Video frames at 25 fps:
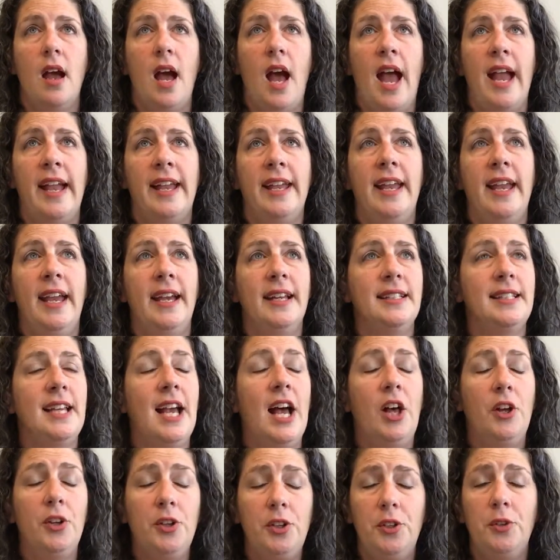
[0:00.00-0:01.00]
I can't
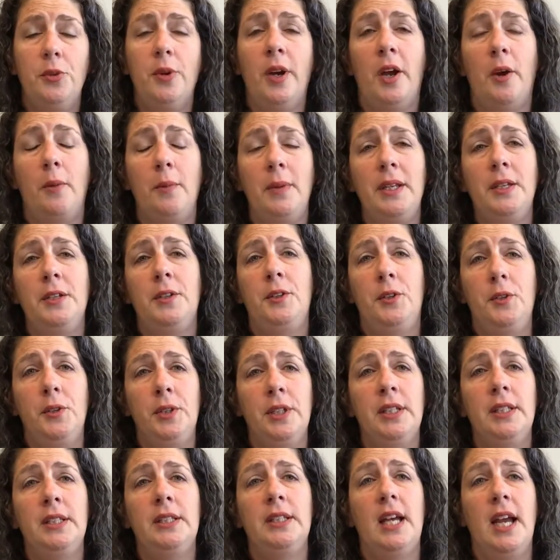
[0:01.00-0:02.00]
tell you how many
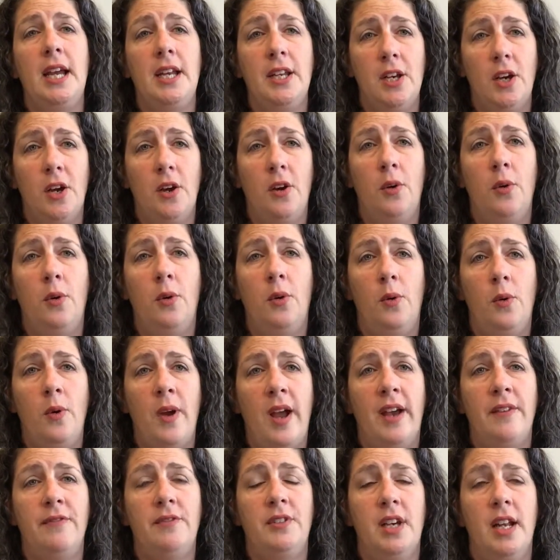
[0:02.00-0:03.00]
students I know who
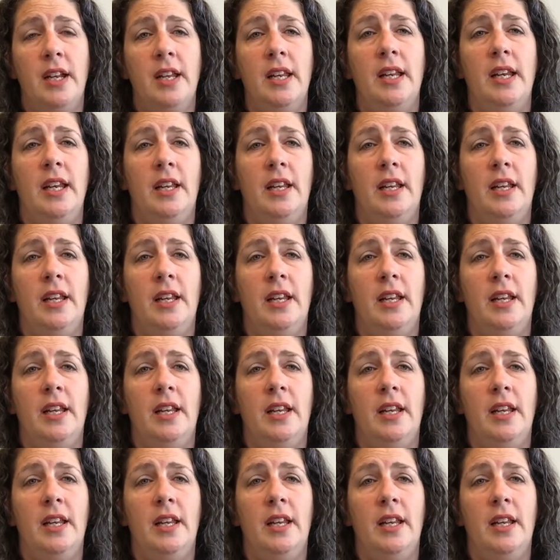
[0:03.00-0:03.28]
have done an